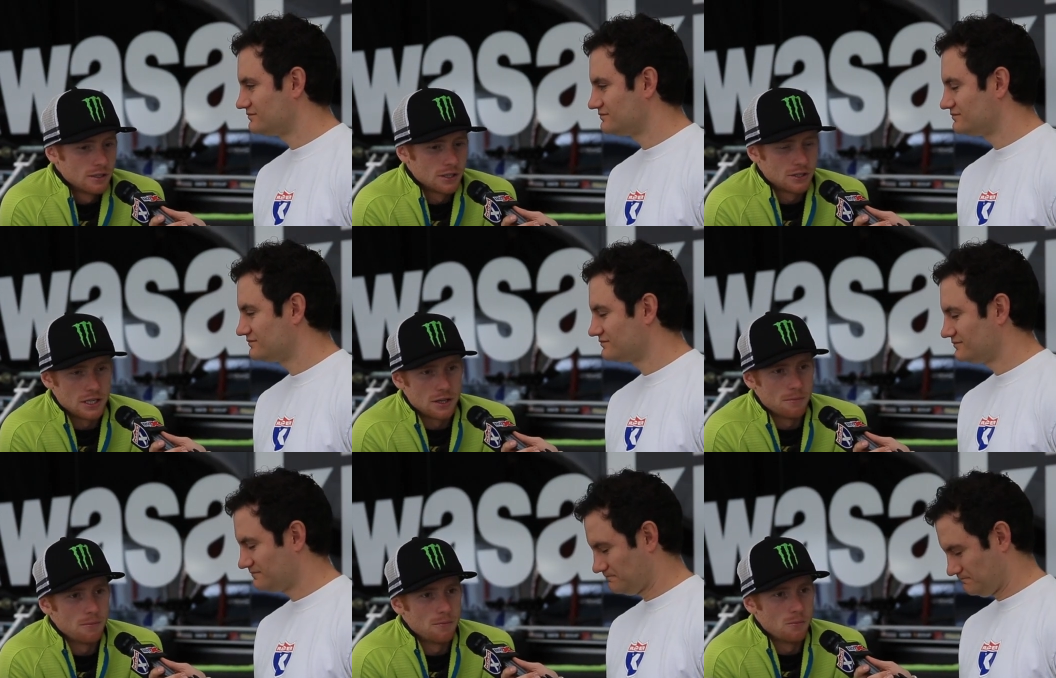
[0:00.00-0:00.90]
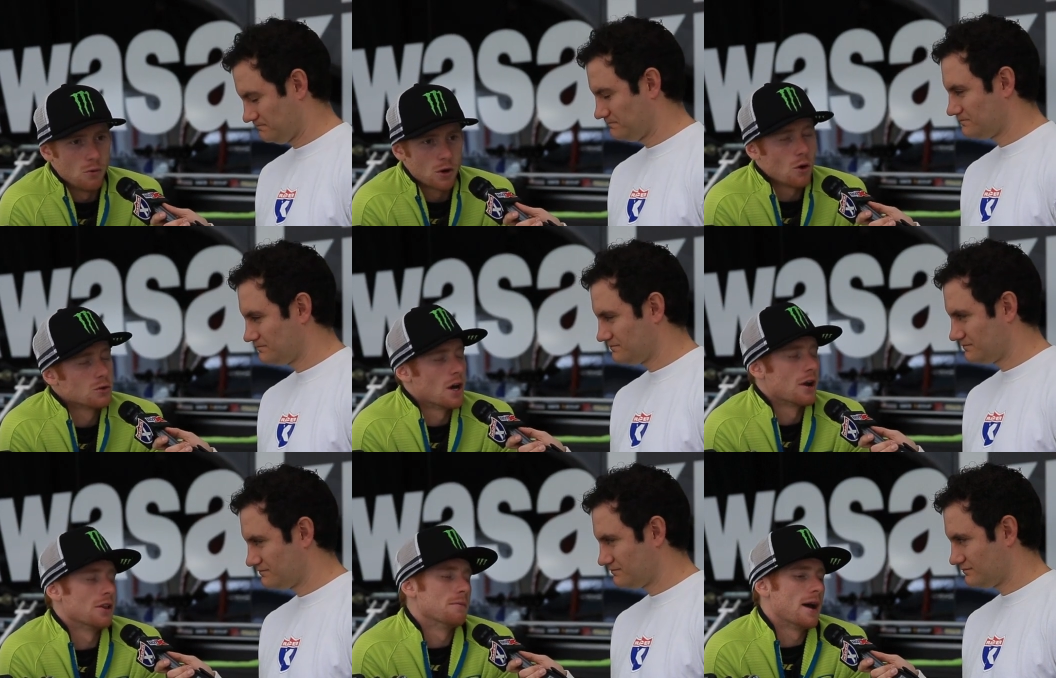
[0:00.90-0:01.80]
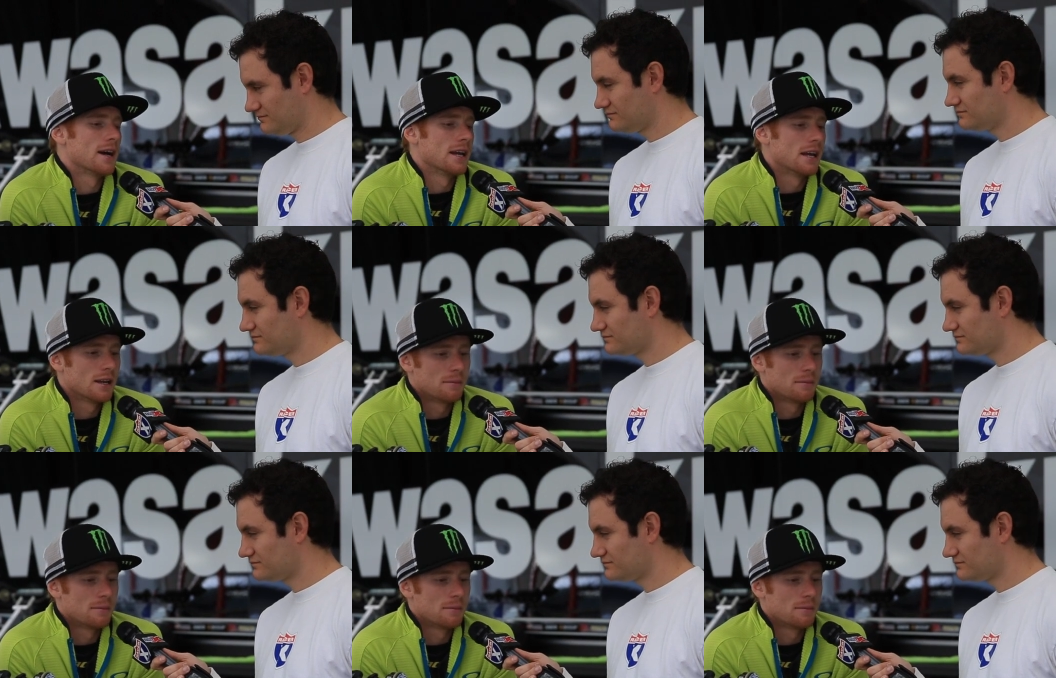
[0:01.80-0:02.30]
Speaker 1: to see the what goes on in the back end.